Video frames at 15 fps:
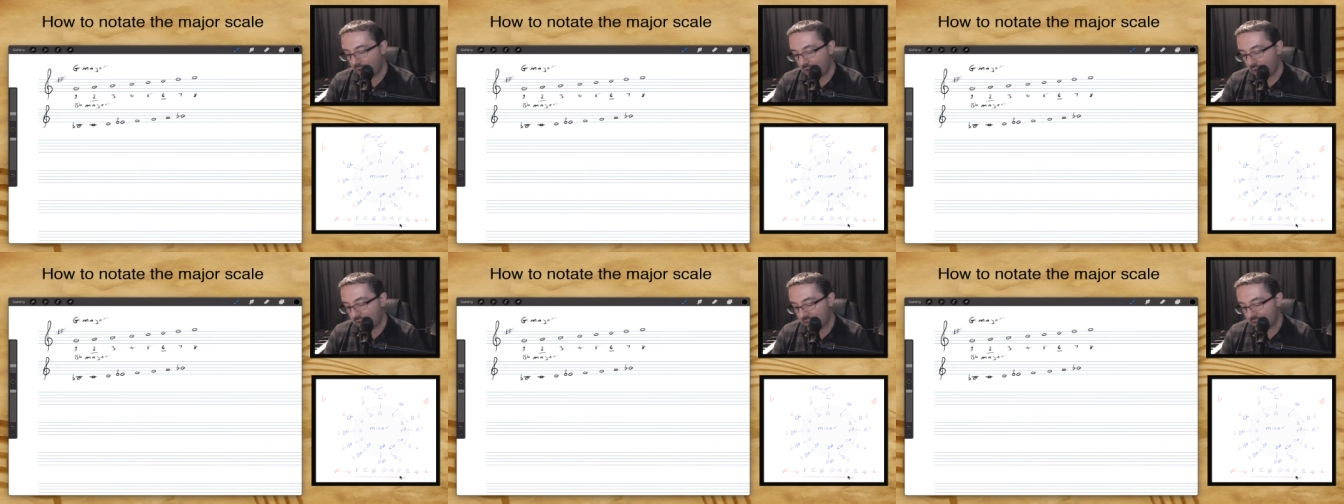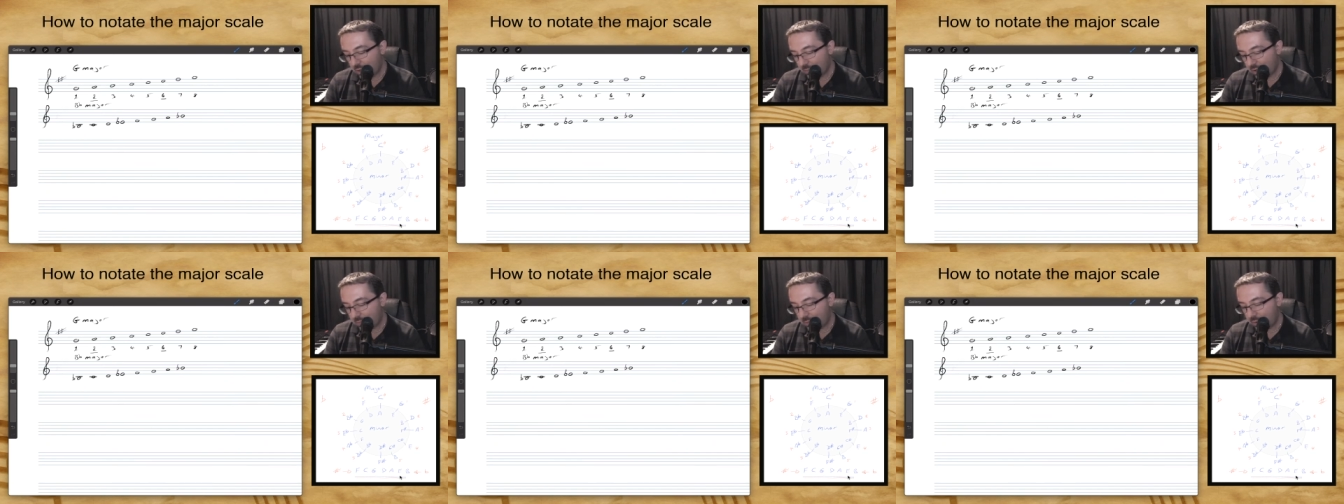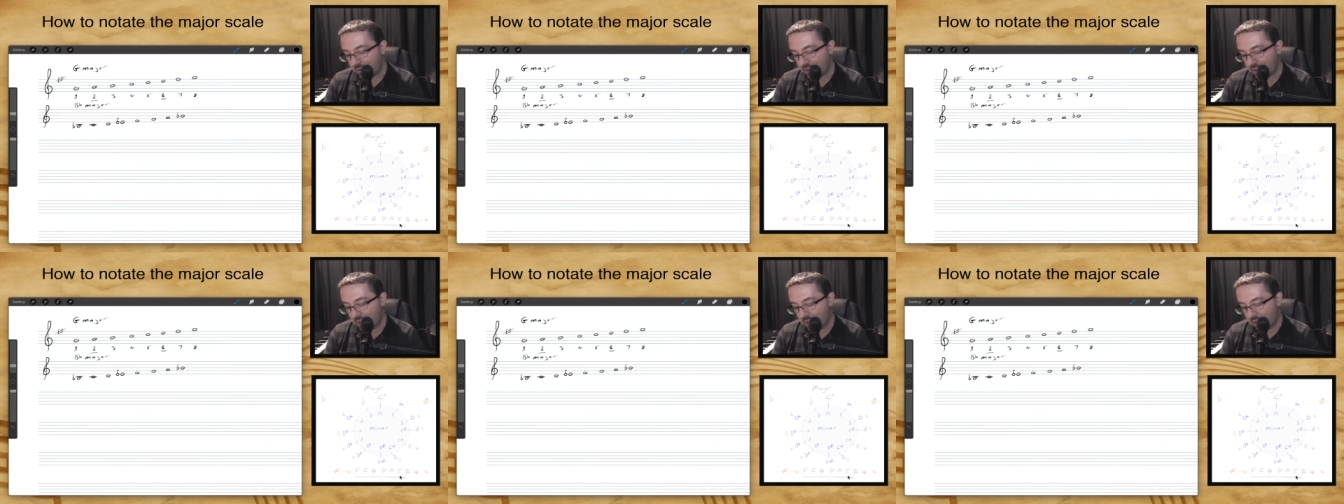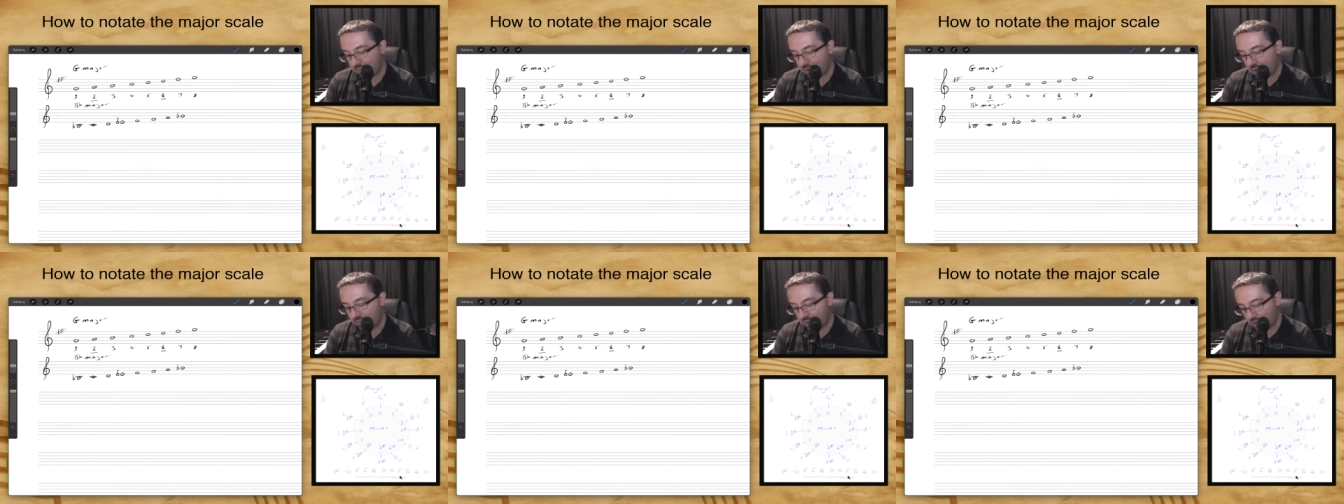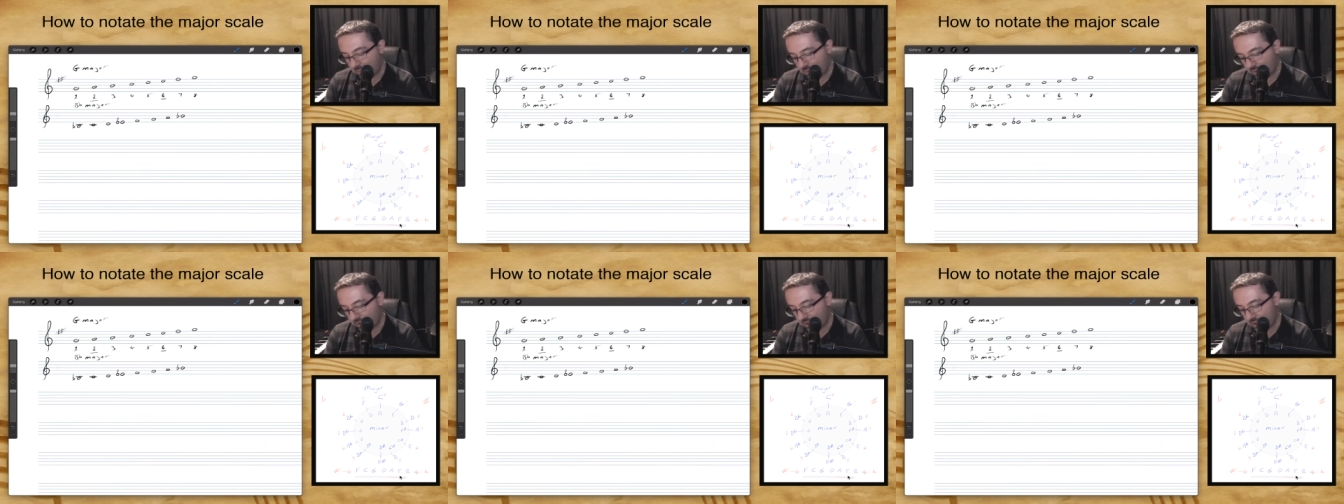Now something to point out if you haven't come
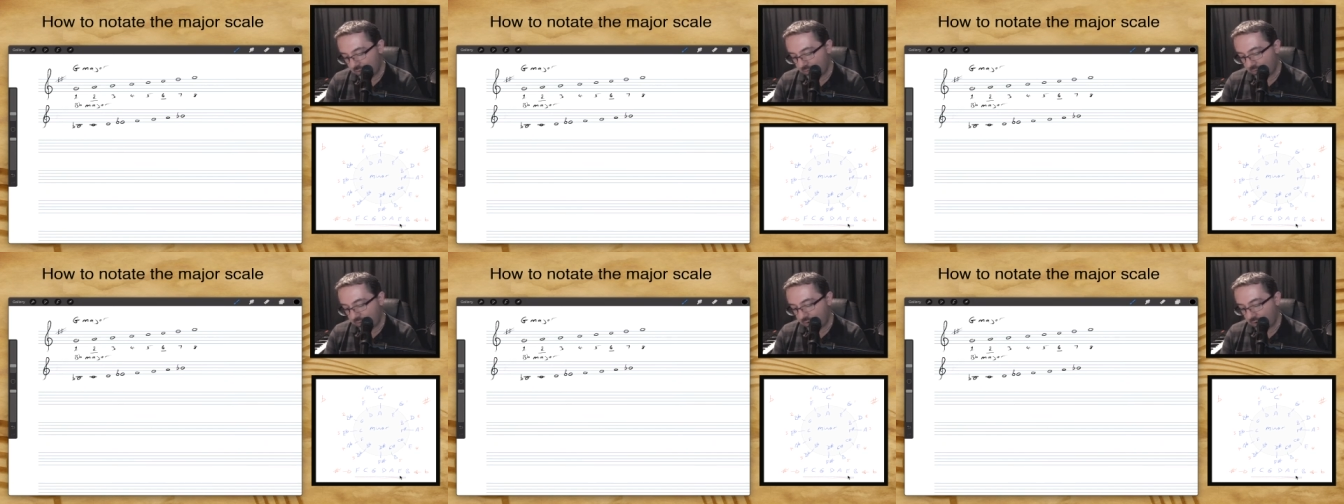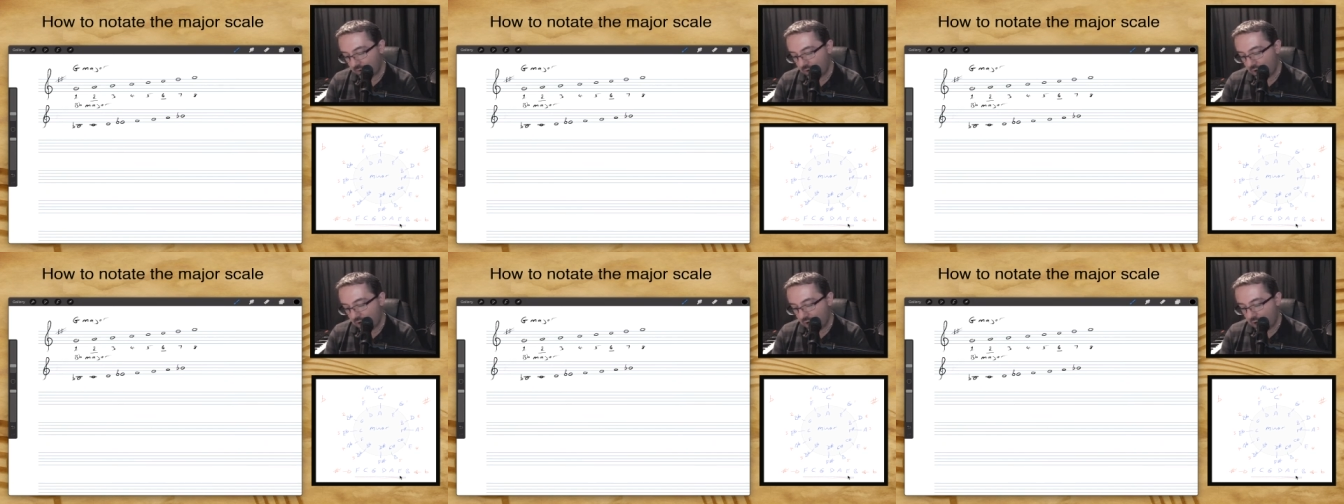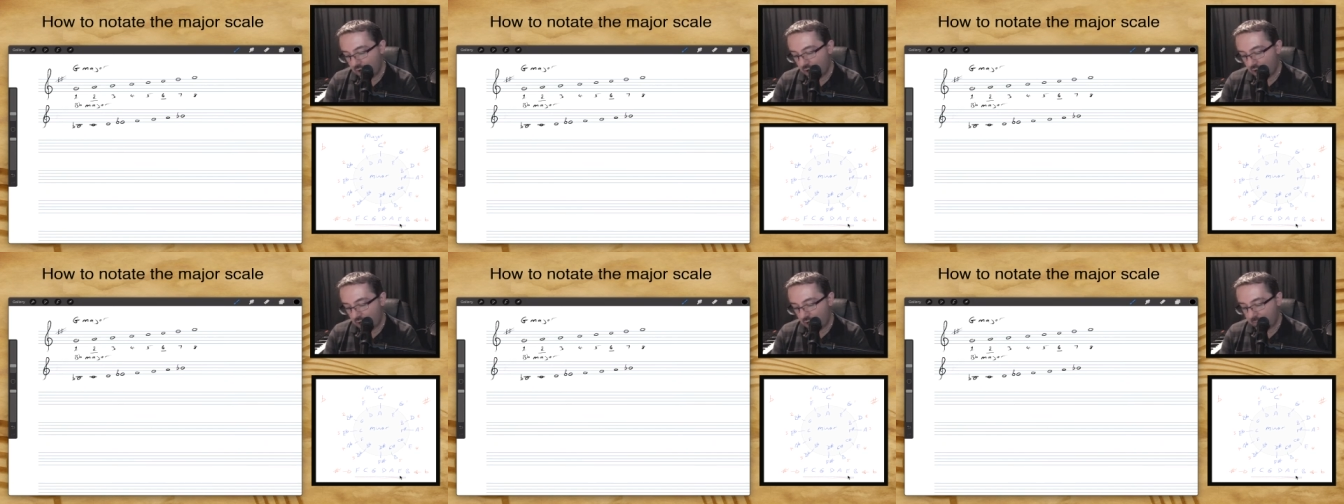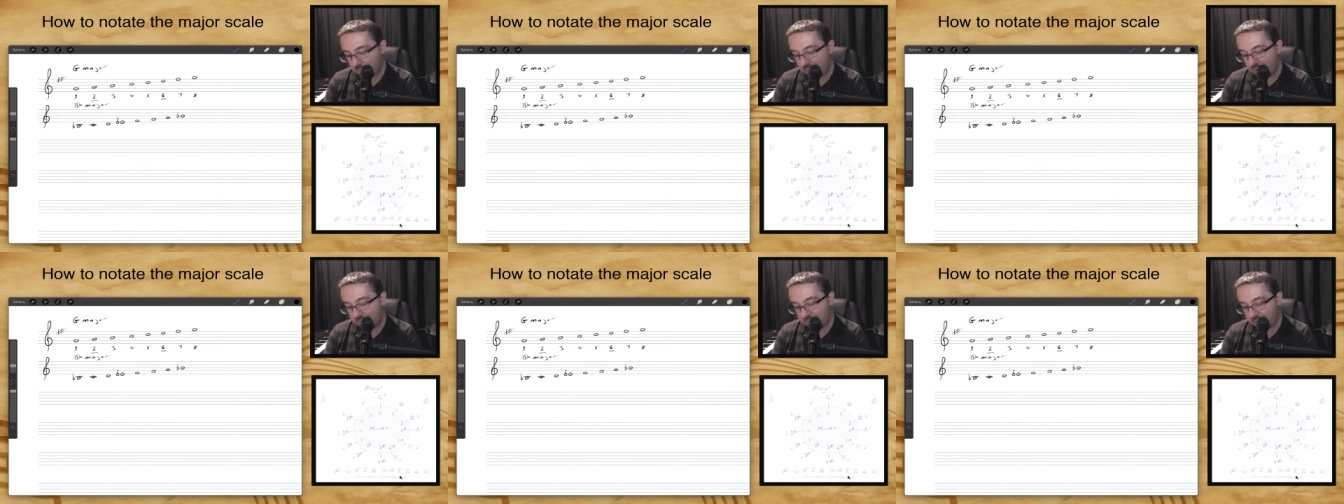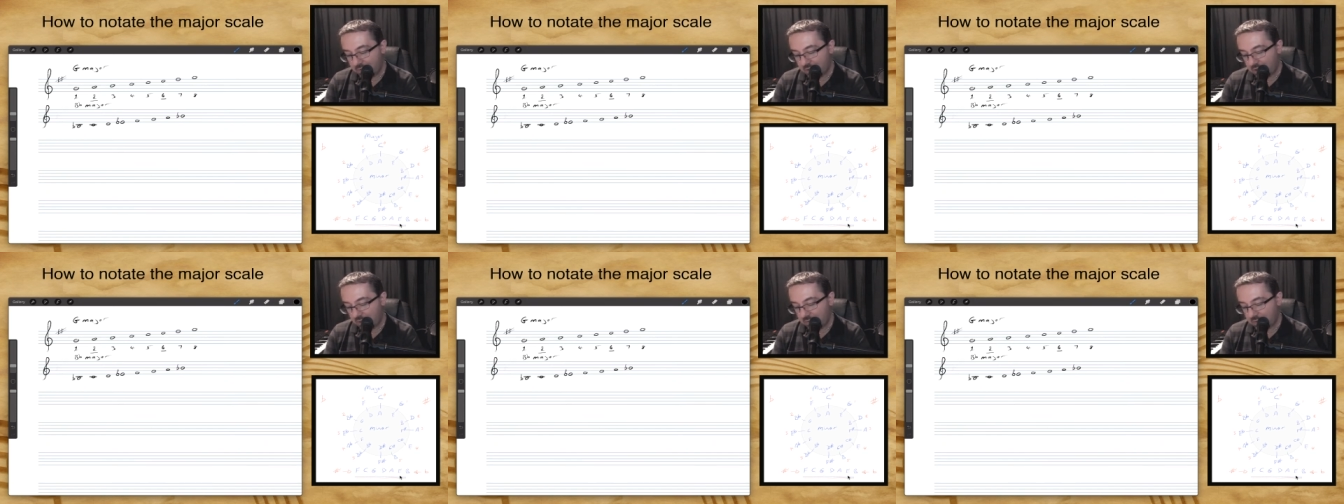across this before, um, that first
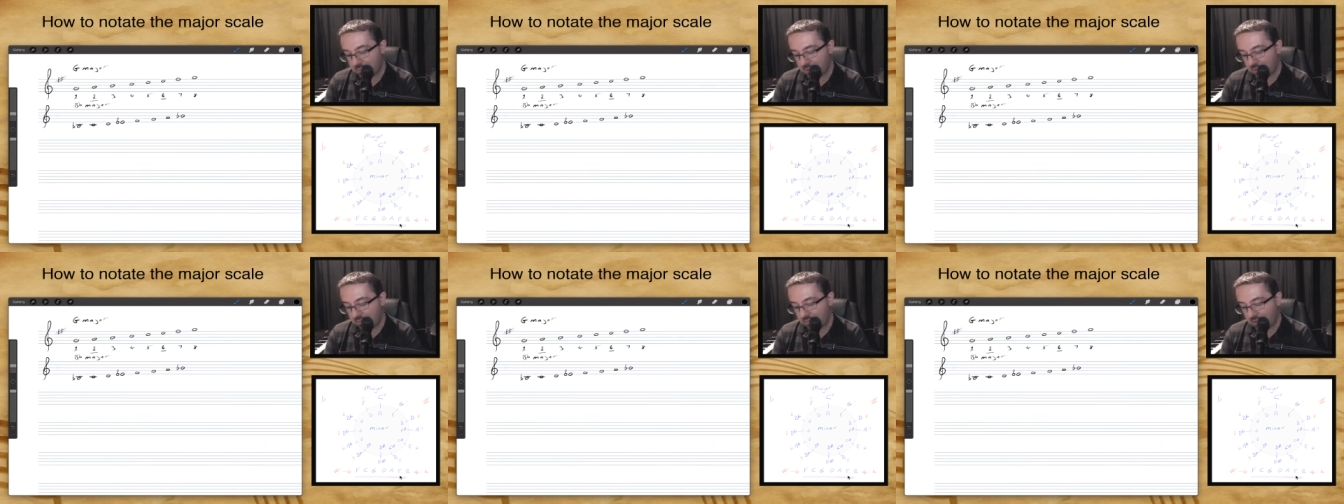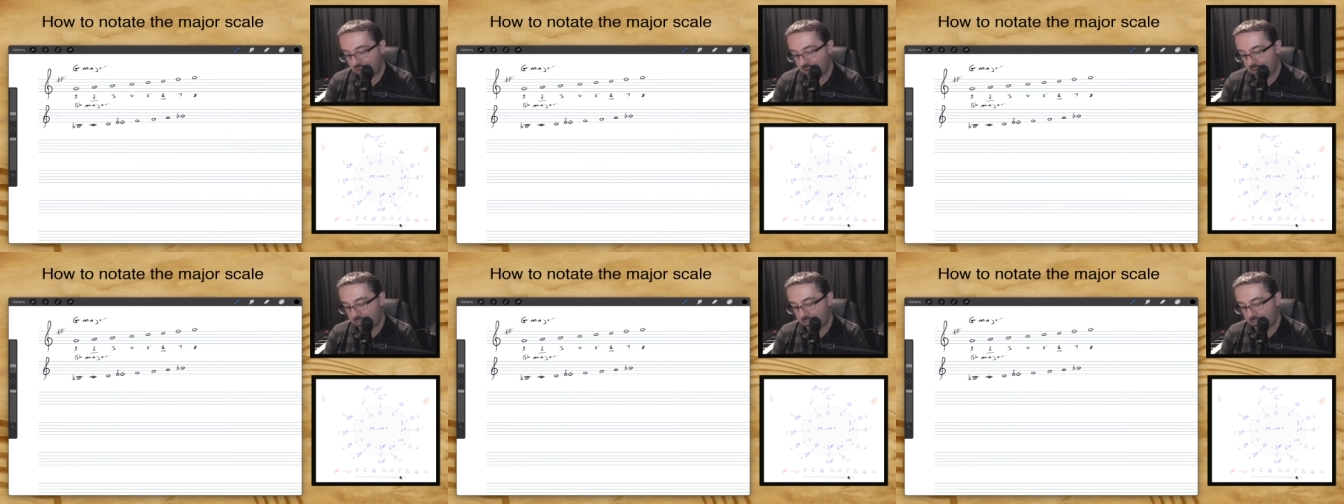note was B flat.